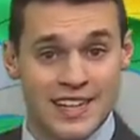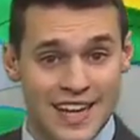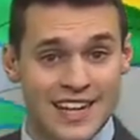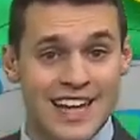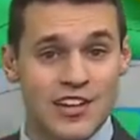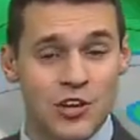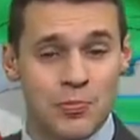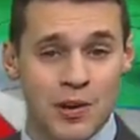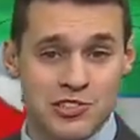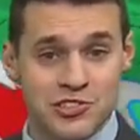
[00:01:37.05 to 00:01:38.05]
Then that
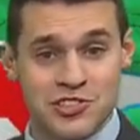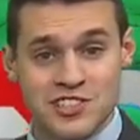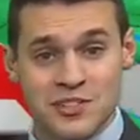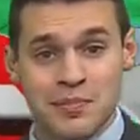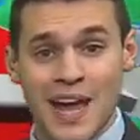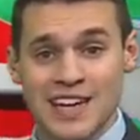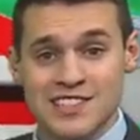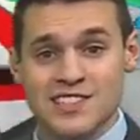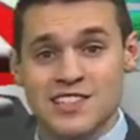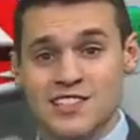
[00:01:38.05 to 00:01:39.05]
low pressure system
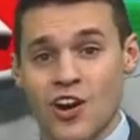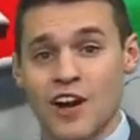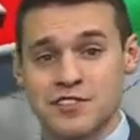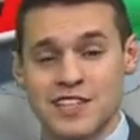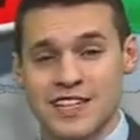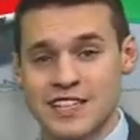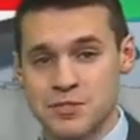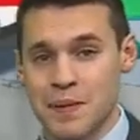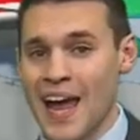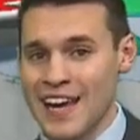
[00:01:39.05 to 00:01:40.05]
passes us off to the
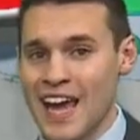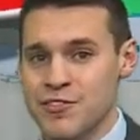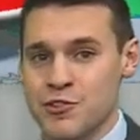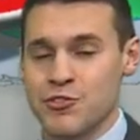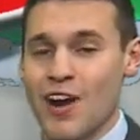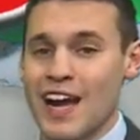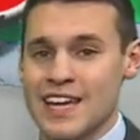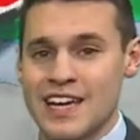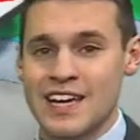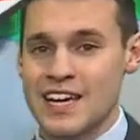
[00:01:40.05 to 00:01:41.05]
east. Back half of
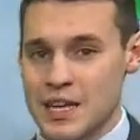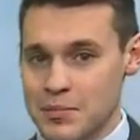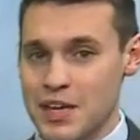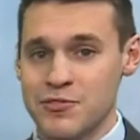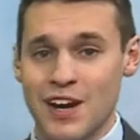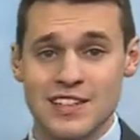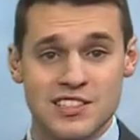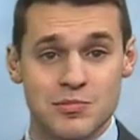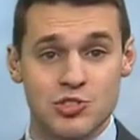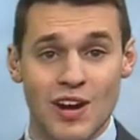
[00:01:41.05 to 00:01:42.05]
Friday, it may
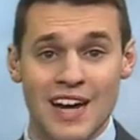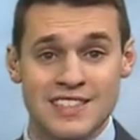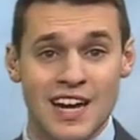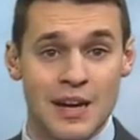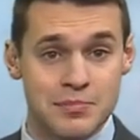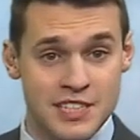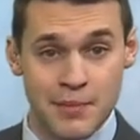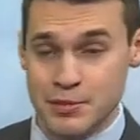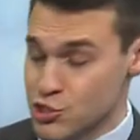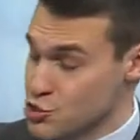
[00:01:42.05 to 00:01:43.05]
find some dry time.
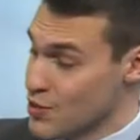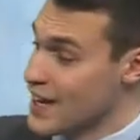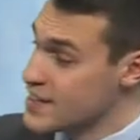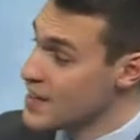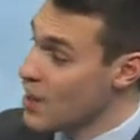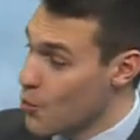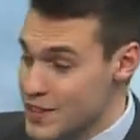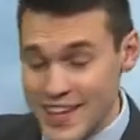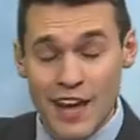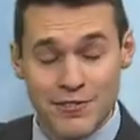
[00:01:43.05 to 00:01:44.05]
Temperature trend
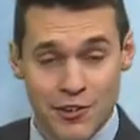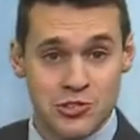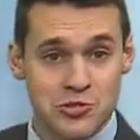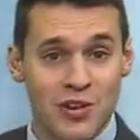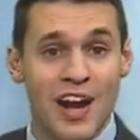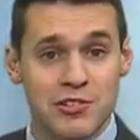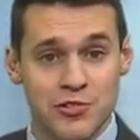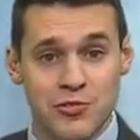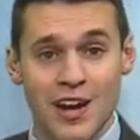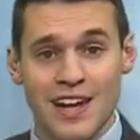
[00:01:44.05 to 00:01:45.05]
with that first round
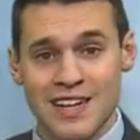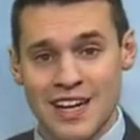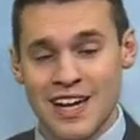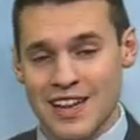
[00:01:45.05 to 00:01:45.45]
of rain